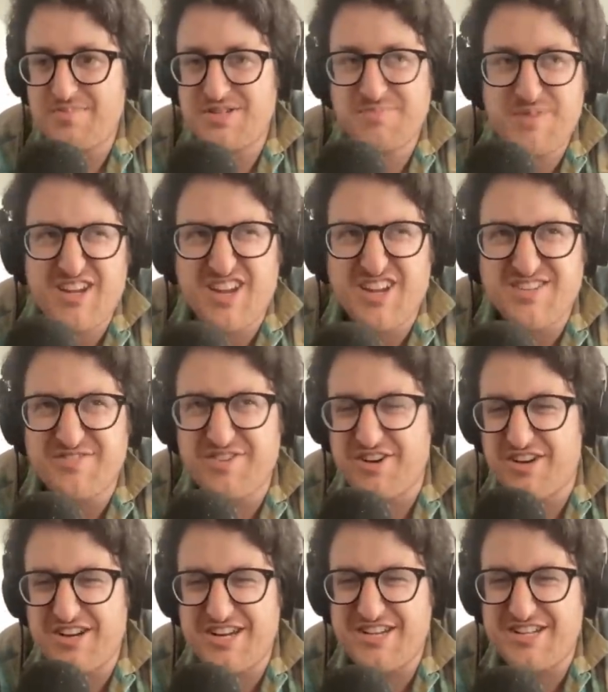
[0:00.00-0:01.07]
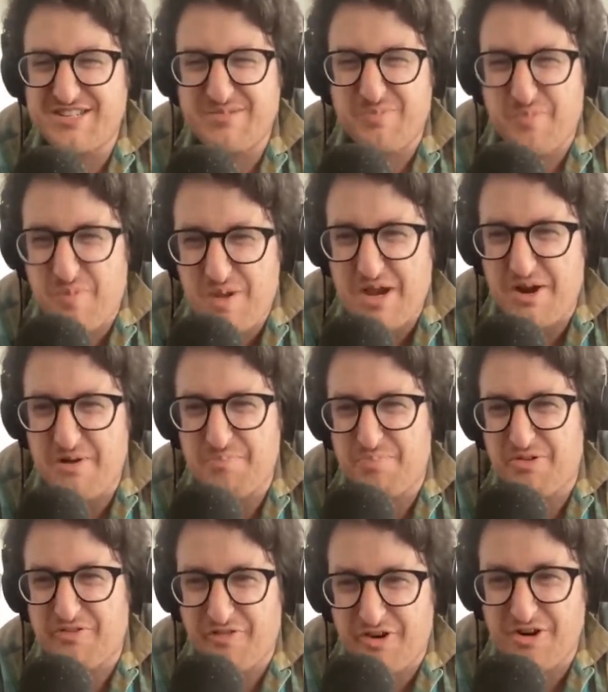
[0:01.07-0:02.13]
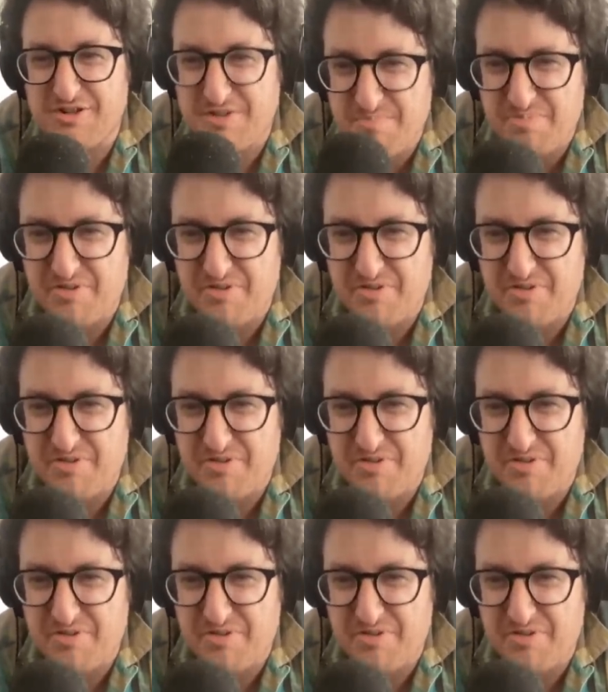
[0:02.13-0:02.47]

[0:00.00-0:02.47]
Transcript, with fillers: just because of their weird perverse